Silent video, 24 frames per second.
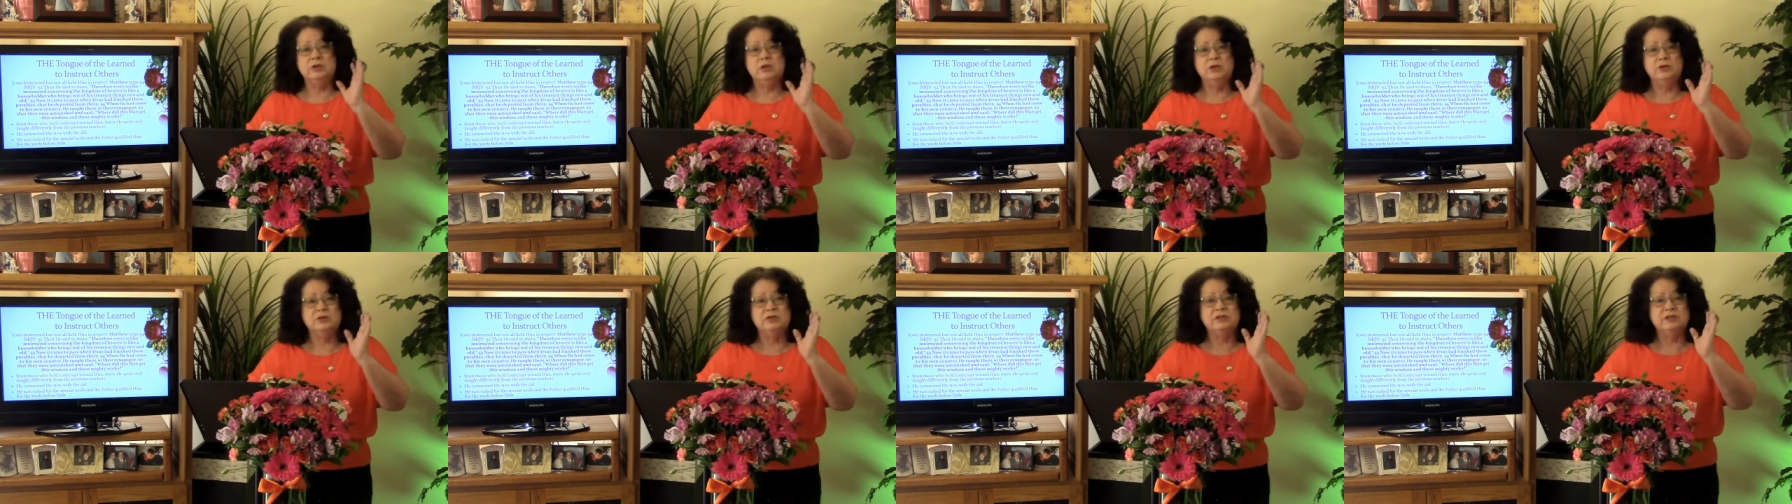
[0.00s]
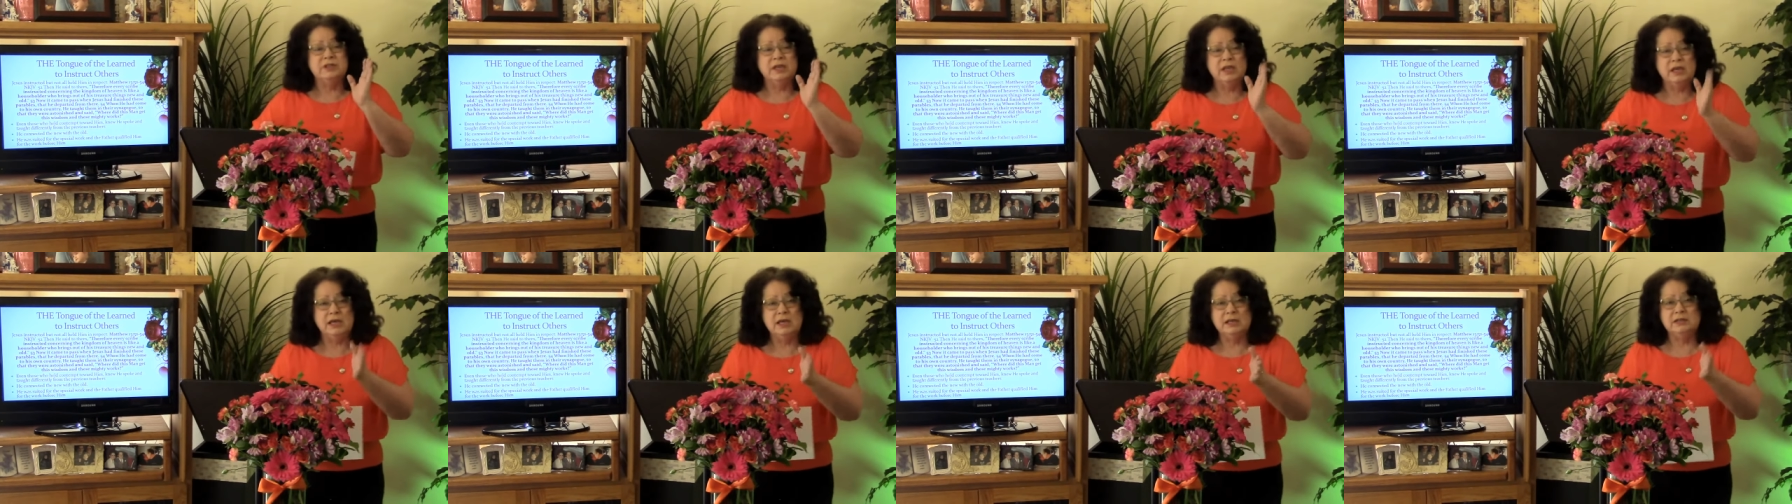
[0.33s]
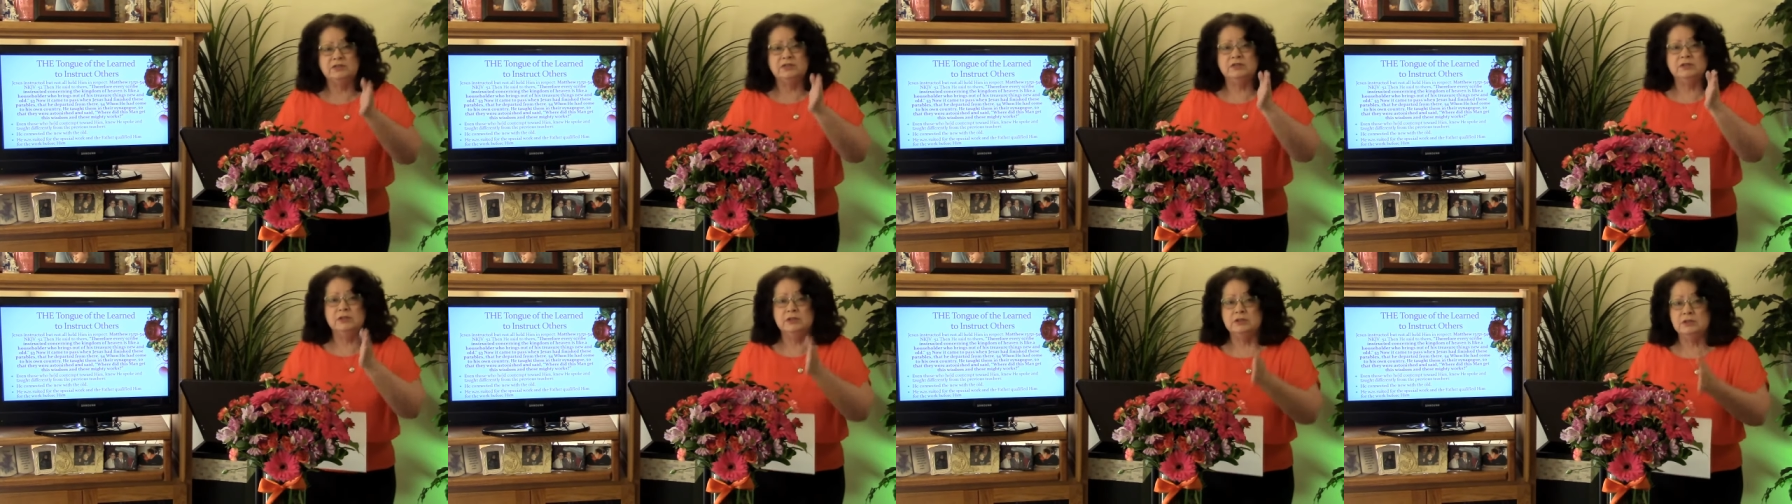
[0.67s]
you see
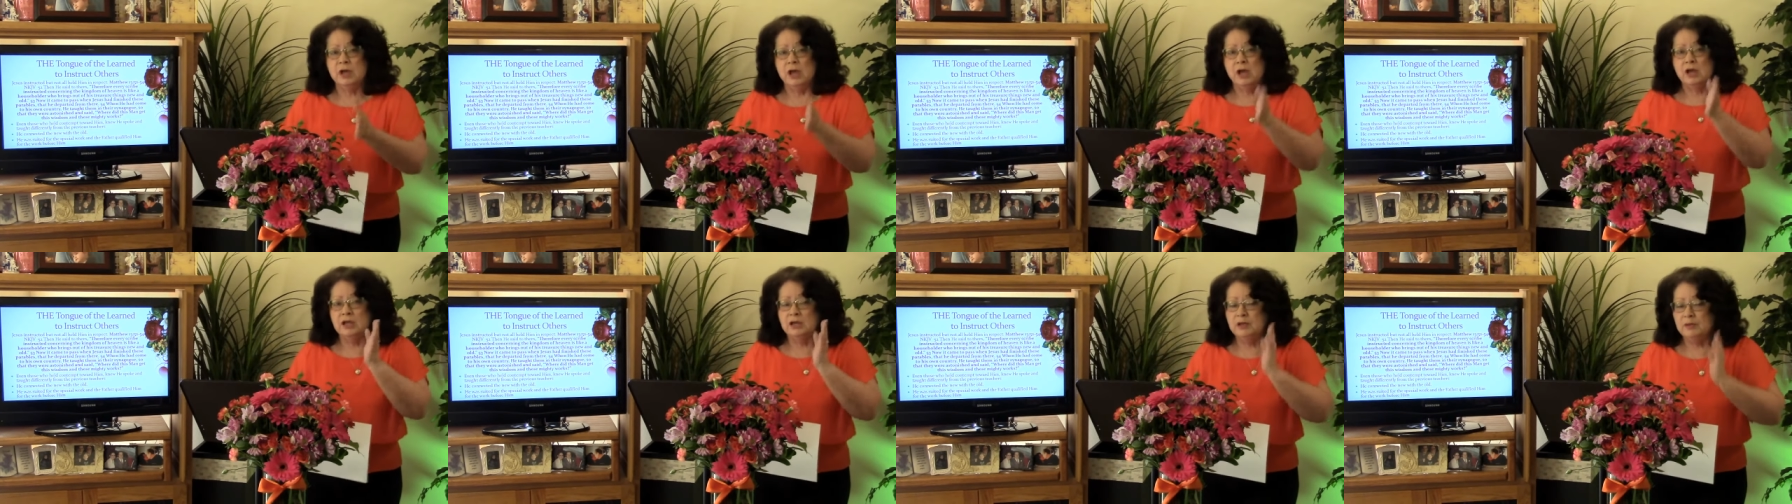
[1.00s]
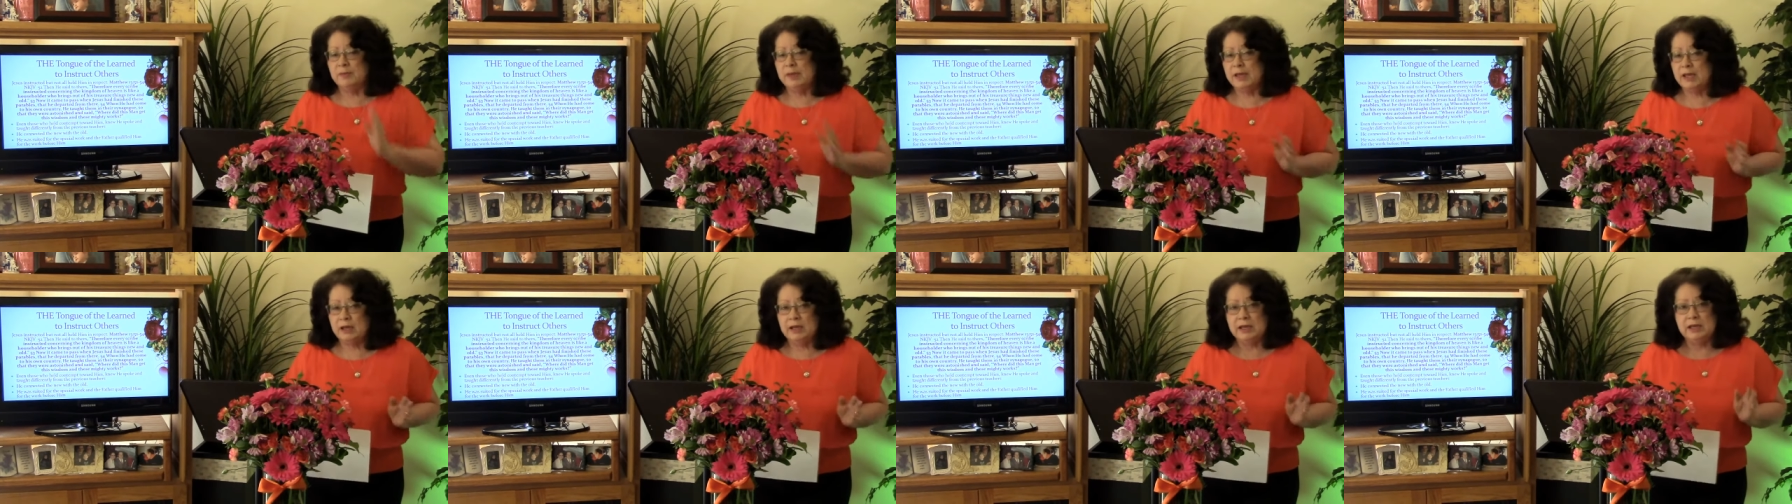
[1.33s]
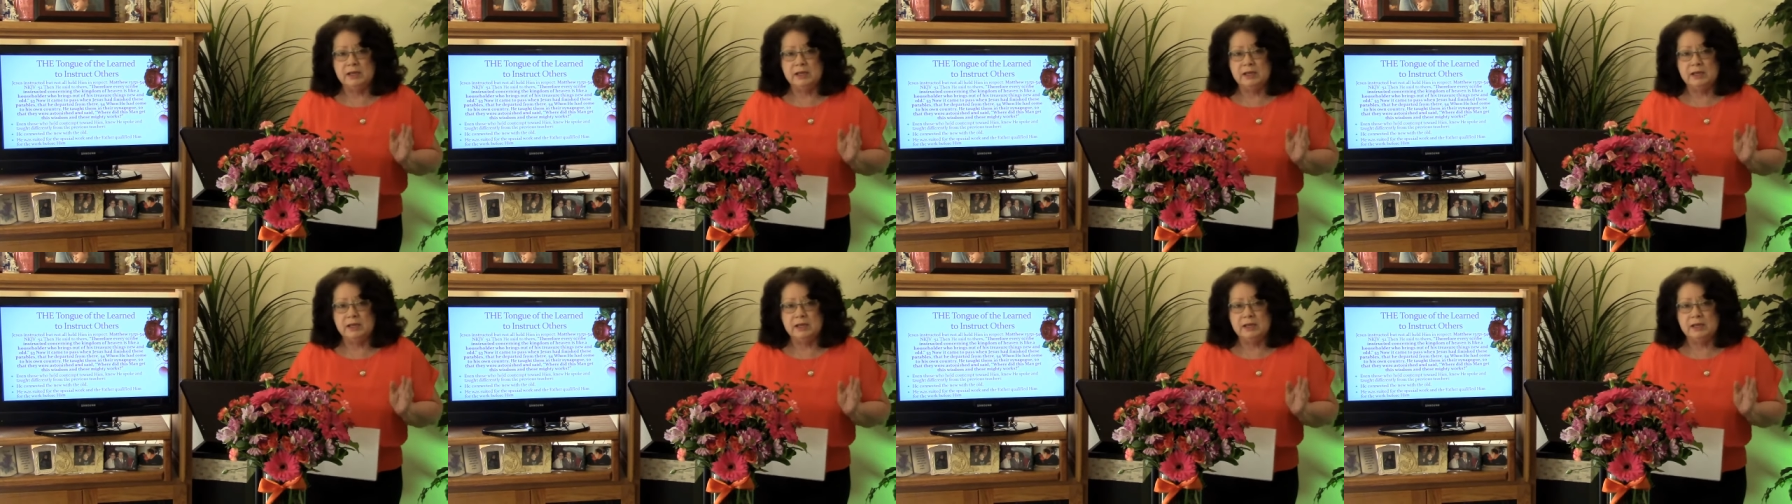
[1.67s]
it's still talking about